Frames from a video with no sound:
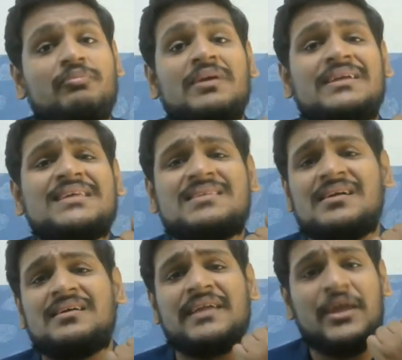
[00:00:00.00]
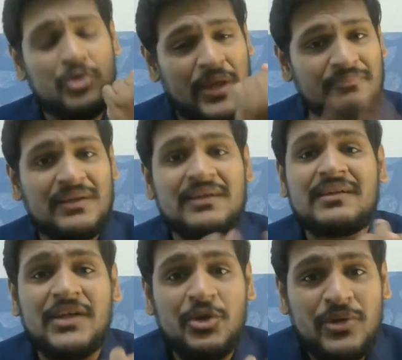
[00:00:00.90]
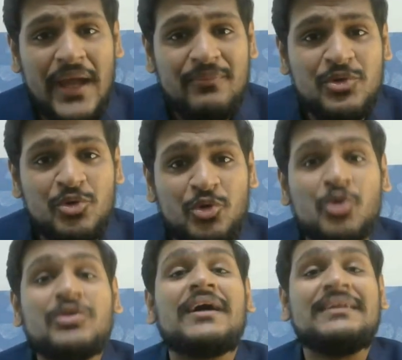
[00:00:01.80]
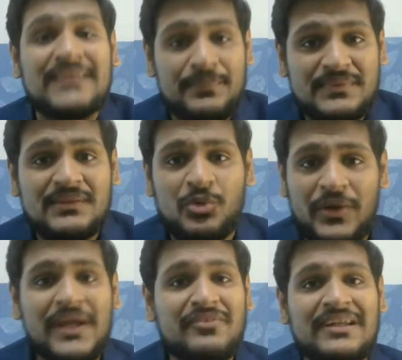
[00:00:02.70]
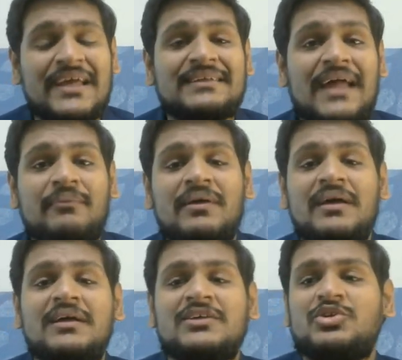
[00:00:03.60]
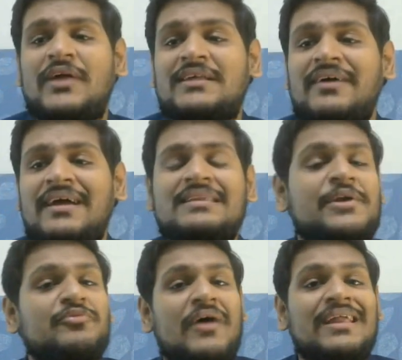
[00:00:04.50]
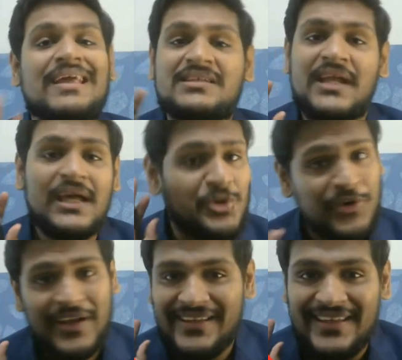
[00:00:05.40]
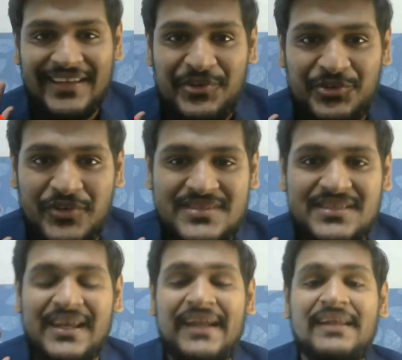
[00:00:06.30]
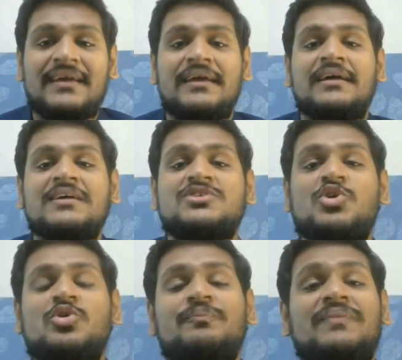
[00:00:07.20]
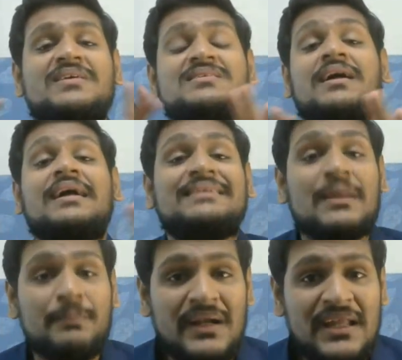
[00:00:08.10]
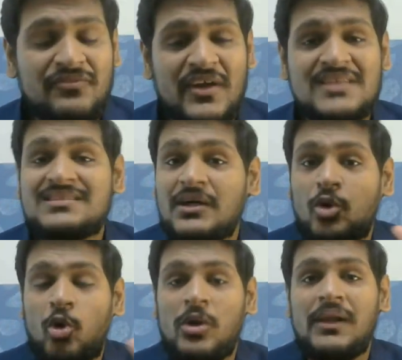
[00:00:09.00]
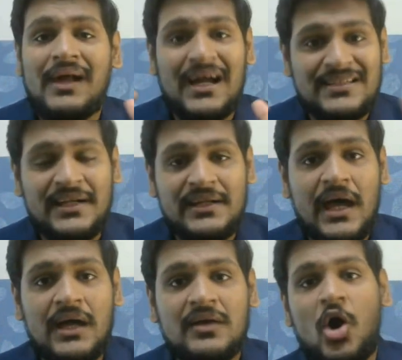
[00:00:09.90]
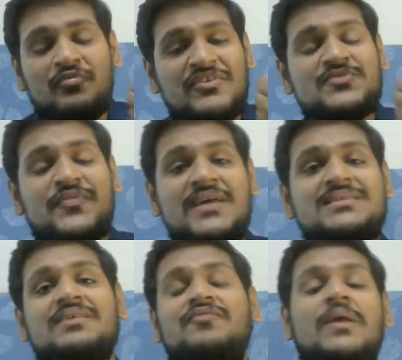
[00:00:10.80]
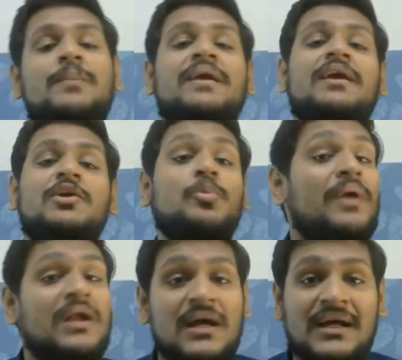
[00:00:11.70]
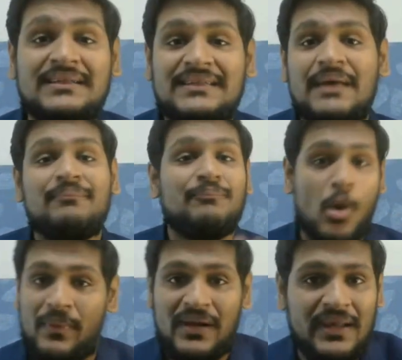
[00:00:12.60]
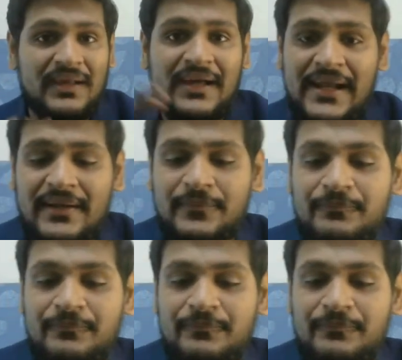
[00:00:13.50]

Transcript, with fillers: just uh, give them give time to grow the concepts okay it will take time so that's why 3 to 5 days extra you can give to this right so this is the concept building phase the whole agenda of this phase will be to build a concept properly correct